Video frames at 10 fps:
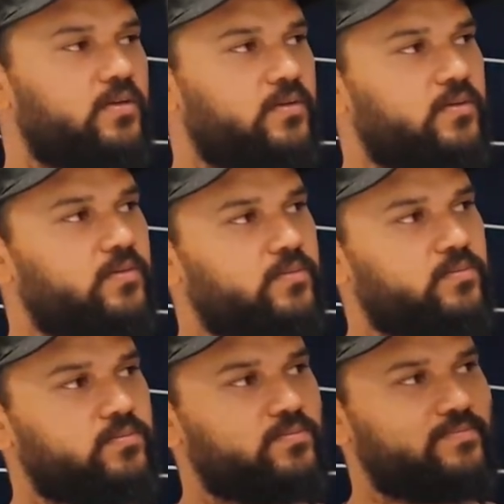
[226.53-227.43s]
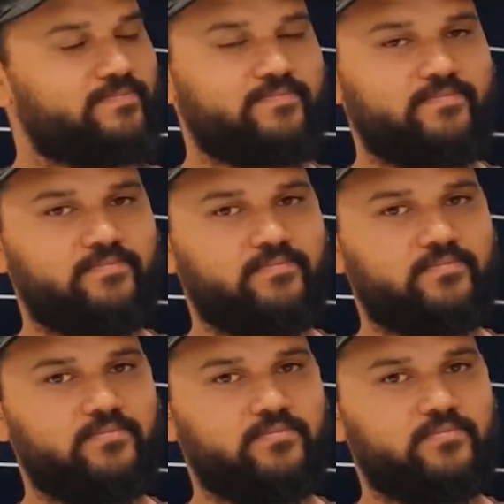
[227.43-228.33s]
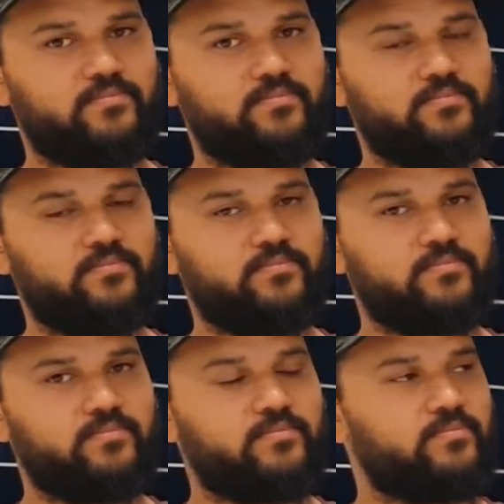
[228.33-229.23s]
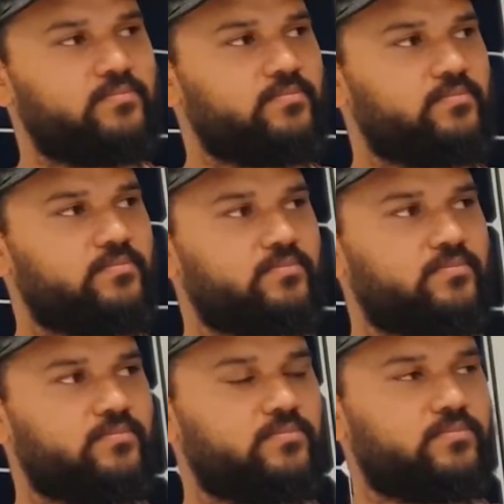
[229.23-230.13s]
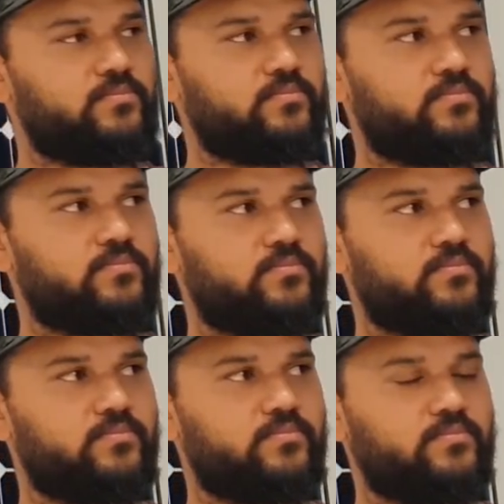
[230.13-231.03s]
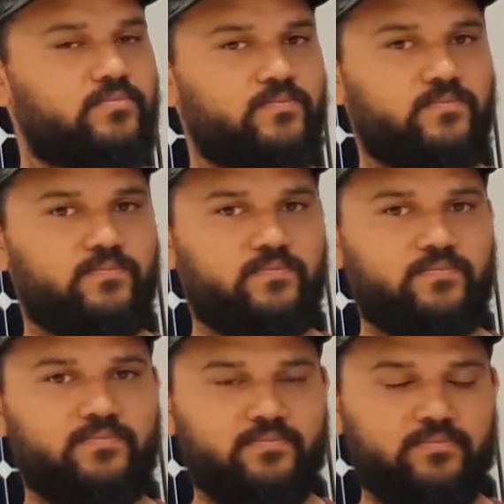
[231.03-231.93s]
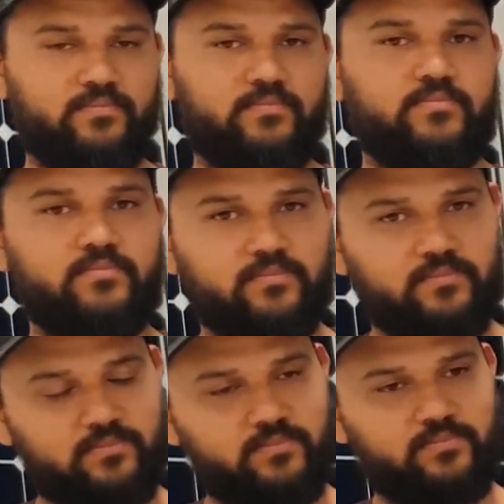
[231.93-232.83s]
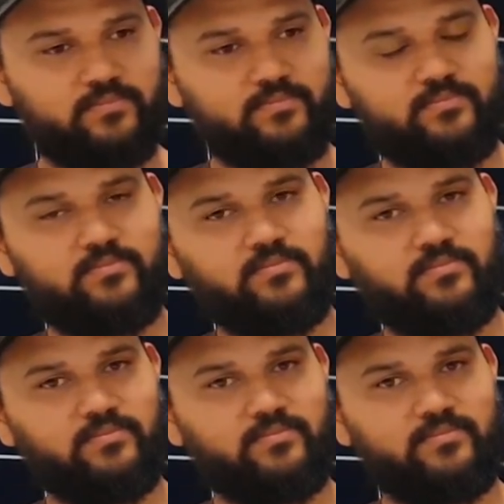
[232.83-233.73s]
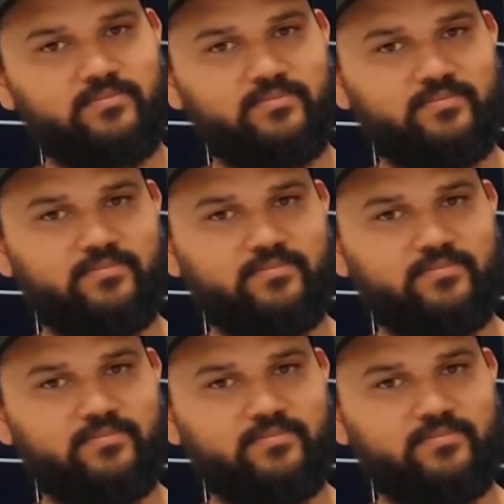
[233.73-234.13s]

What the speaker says: (silent)